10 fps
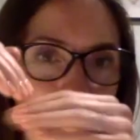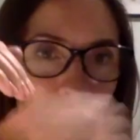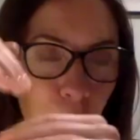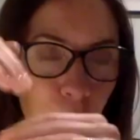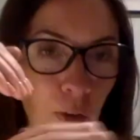
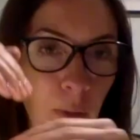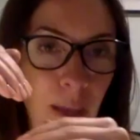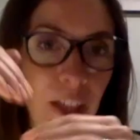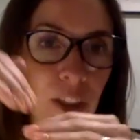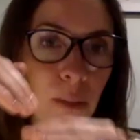habit
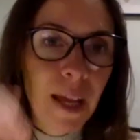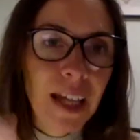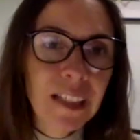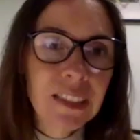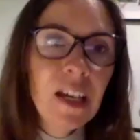formation
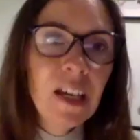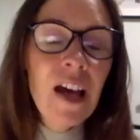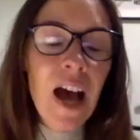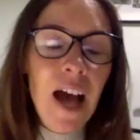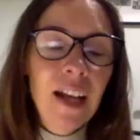place?
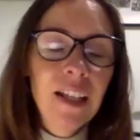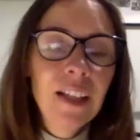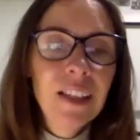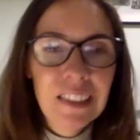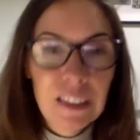And I think
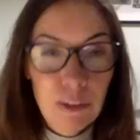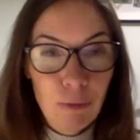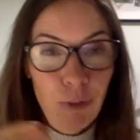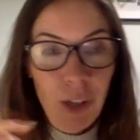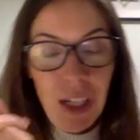this is a
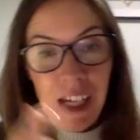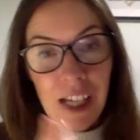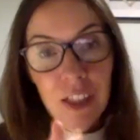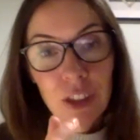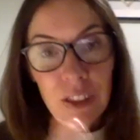really
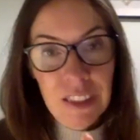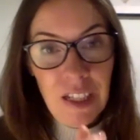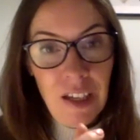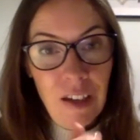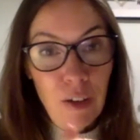
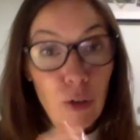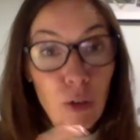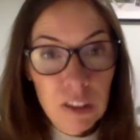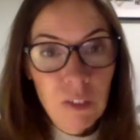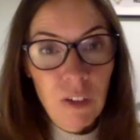interesting
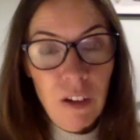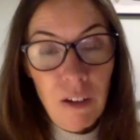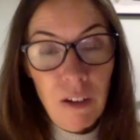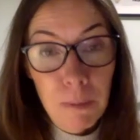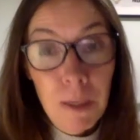crux for a lot
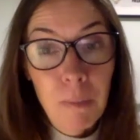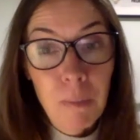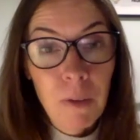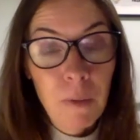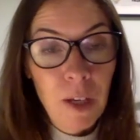of
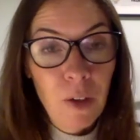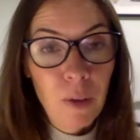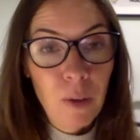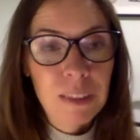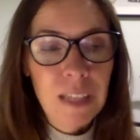people when it
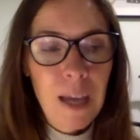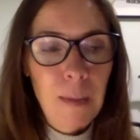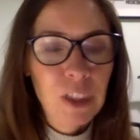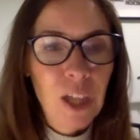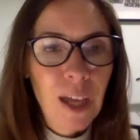comes to
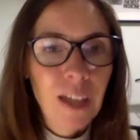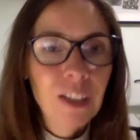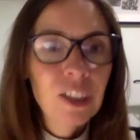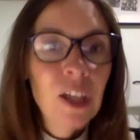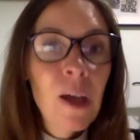habit
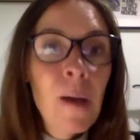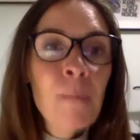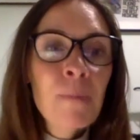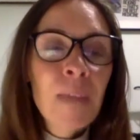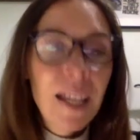change
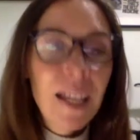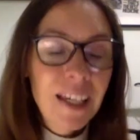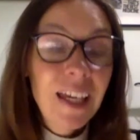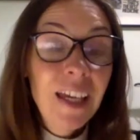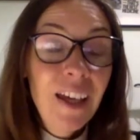and the
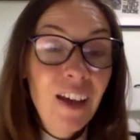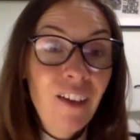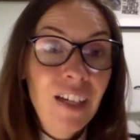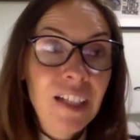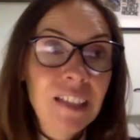key here
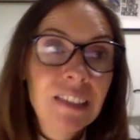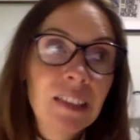is